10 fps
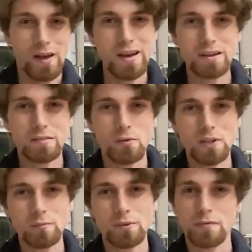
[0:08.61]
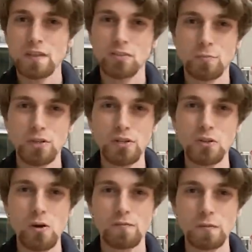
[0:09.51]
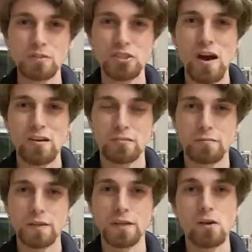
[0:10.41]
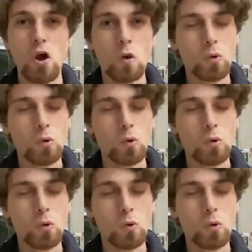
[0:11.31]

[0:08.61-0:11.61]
Hey everyone, Professor Panullo from Geography.